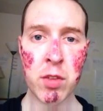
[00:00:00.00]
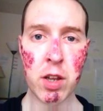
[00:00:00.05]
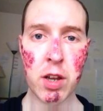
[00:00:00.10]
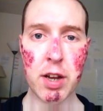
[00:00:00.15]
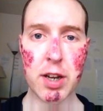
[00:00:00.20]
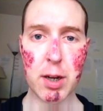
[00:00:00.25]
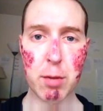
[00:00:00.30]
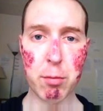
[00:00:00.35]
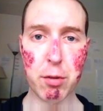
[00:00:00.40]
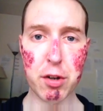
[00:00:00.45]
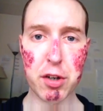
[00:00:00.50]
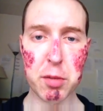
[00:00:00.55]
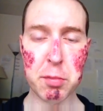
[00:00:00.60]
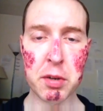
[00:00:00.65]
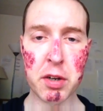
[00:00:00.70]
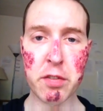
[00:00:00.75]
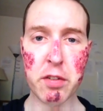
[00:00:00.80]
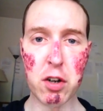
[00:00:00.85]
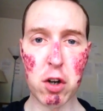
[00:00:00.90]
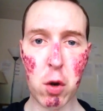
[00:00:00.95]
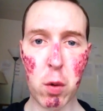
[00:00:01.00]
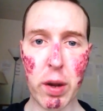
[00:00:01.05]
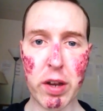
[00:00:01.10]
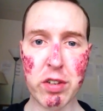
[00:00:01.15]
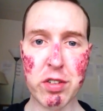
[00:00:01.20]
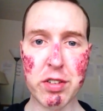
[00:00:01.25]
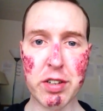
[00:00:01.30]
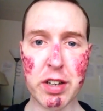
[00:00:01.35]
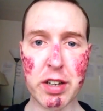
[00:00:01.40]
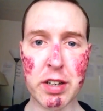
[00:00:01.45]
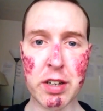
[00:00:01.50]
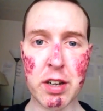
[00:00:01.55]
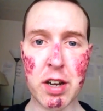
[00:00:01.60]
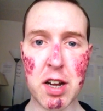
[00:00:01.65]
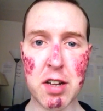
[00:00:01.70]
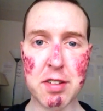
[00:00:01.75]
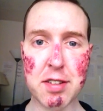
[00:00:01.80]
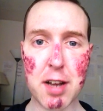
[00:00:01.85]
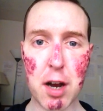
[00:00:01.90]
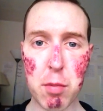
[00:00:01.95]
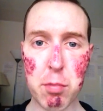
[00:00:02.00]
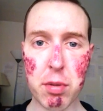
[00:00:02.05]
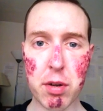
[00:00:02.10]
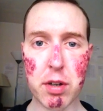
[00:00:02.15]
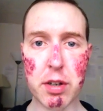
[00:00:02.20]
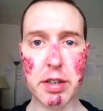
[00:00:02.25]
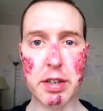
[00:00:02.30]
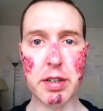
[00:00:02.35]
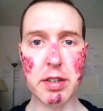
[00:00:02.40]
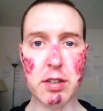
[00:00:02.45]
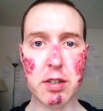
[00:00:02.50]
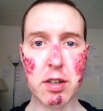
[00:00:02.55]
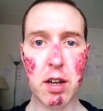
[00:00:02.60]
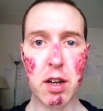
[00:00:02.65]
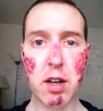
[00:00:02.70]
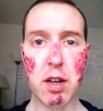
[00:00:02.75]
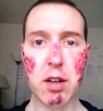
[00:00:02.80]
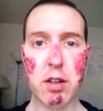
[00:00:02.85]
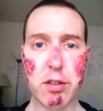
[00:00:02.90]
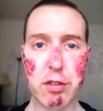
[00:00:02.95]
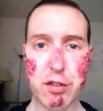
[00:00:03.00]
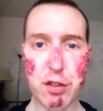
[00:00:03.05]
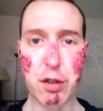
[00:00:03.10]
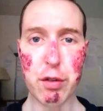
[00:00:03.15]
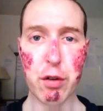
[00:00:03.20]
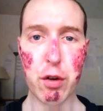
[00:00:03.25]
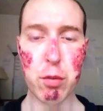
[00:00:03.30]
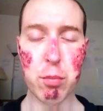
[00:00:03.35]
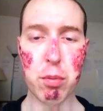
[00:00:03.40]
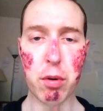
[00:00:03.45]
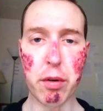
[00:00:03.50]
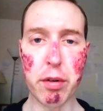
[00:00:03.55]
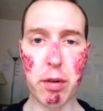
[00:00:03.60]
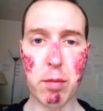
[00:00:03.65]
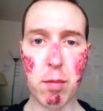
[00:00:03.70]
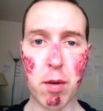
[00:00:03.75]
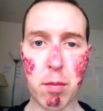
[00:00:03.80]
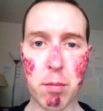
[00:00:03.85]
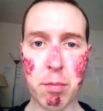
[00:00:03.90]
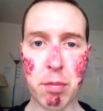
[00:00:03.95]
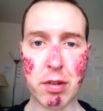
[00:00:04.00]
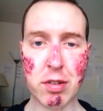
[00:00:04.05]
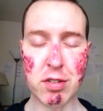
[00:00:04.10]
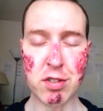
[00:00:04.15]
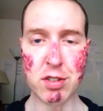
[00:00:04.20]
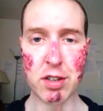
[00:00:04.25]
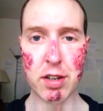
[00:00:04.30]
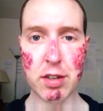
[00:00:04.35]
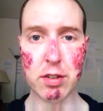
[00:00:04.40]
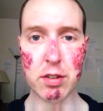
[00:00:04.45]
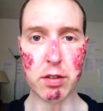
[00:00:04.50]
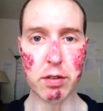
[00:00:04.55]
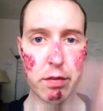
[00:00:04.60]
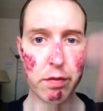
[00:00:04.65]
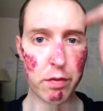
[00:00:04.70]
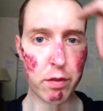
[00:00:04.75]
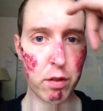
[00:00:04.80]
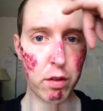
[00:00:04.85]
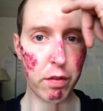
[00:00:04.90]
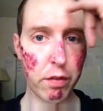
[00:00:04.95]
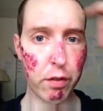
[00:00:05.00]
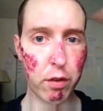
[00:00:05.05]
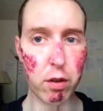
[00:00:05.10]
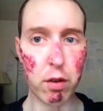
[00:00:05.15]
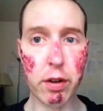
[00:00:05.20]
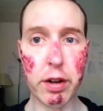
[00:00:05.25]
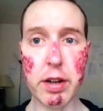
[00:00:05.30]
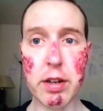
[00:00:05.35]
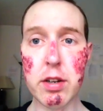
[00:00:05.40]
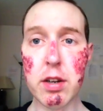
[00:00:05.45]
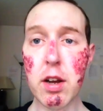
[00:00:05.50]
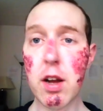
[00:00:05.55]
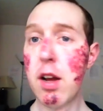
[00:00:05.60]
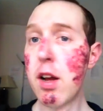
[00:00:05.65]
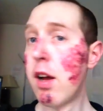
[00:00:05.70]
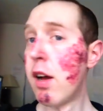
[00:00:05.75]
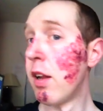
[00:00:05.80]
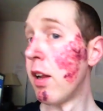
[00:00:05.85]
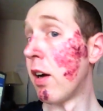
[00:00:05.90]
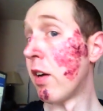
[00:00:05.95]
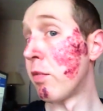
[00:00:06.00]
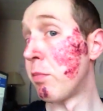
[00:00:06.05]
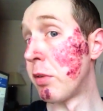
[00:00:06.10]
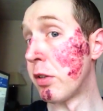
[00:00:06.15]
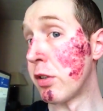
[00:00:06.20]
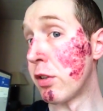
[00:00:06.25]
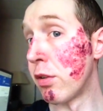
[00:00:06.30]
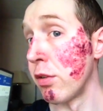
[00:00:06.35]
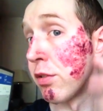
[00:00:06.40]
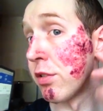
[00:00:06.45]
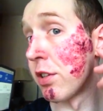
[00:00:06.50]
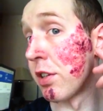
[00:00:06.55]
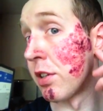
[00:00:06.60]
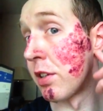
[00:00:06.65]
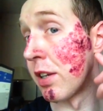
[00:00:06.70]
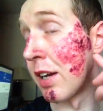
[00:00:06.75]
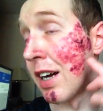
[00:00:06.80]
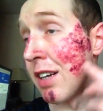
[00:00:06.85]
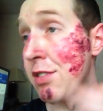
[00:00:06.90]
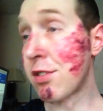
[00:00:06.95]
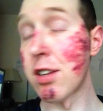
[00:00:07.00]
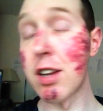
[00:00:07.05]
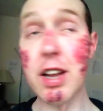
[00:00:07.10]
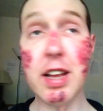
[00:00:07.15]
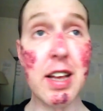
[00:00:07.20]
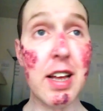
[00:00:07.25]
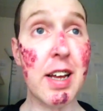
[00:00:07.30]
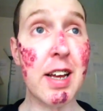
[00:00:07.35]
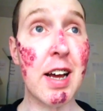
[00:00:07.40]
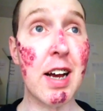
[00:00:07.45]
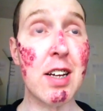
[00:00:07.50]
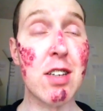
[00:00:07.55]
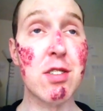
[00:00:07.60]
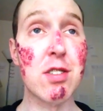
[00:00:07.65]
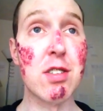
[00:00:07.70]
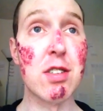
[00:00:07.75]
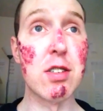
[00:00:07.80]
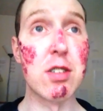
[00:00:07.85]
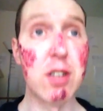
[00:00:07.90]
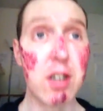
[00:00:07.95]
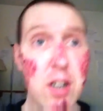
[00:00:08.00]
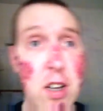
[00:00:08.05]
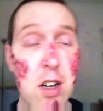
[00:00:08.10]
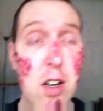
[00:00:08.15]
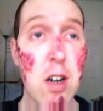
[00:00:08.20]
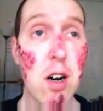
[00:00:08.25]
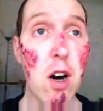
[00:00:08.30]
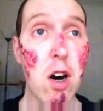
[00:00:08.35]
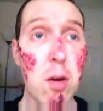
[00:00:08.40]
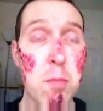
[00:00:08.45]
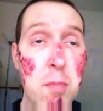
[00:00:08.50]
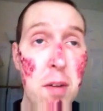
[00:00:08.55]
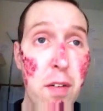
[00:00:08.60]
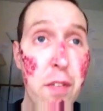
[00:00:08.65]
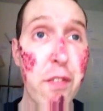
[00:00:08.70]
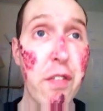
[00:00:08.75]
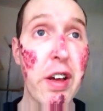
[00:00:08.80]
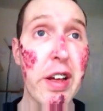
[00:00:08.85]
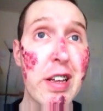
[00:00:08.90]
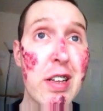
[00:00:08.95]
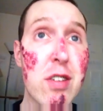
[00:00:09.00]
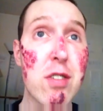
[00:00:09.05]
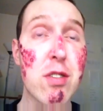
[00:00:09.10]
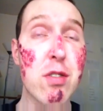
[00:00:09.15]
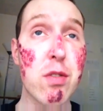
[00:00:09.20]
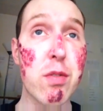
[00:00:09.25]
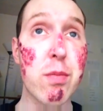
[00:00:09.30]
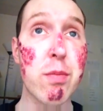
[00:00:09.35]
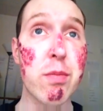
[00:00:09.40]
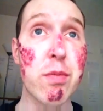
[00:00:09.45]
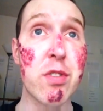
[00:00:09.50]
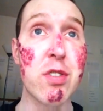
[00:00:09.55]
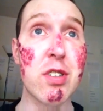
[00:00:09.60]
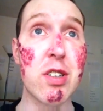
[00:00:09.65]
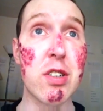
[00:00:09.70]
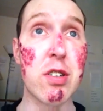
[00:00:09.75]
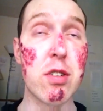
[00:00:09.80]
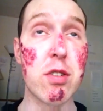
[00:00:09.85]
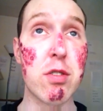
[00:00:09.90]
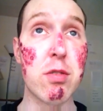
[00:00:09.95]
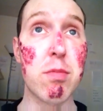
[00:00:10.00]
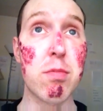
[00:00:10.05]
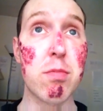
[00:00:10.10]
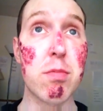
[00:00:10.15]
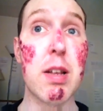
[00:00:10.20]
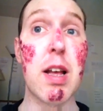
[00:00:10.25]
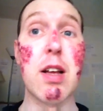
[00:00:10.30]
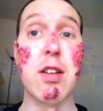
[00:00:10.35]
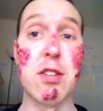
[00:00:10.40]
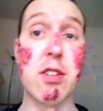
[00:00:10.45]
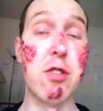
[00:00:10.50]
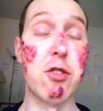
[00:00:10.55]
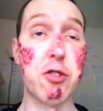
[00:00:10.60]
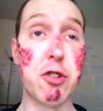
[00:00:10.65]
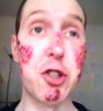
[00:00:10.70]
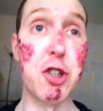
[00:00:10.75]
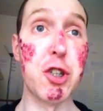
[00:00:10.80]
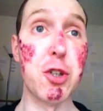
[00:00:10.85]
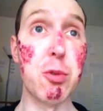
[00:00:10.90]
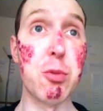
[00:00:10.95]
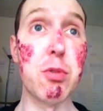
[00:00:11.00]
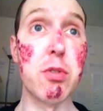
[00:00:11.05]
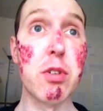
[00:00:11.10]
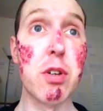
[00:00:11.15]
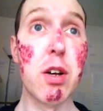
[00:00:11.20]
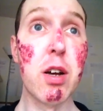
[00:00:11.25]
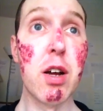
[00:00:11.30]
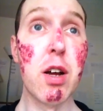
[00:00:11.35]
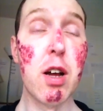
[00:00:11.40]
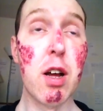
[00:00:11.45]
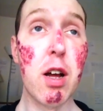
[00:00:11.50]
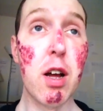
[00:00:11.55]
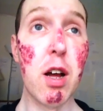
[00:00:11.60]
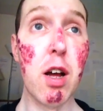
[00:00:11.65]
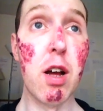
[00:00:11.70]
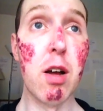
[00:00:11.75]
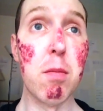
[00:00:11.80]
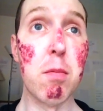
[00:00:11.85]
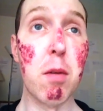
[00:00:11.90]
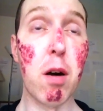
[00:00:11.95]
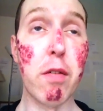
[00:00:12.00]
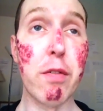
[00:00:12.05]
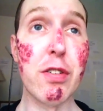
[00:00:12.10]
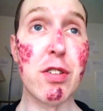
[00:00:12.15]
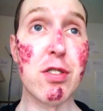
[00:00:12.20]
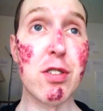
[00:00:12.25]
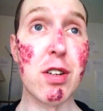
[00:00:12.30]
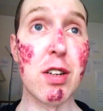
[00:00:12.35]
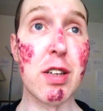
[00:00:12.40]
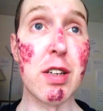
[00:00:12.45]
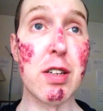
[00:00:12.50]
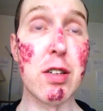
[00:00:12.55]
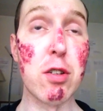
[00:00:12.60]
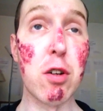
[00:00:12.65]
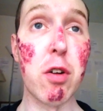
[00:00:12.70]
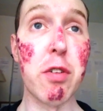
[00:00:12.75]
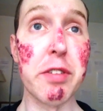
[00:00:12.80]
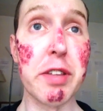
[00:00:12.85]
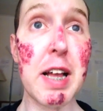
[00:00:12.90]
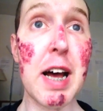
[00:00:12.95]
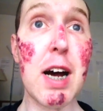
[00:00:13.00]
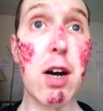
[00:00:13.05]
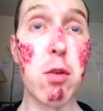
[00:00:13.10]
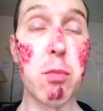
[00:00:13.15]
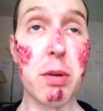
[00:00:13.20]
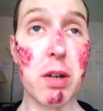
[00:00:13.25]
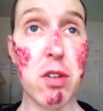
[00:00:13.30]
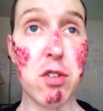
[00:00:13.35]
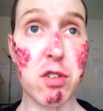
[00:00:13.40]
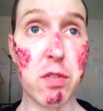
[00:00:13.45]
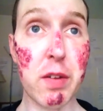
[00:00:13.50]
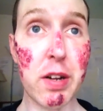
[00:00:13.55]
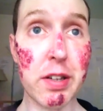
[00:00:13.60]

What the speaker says: and I'm going to be requesting adapalene 0.1% for the forehead. Now I've been using azelaic acid on my face since June. Obviously not now because I've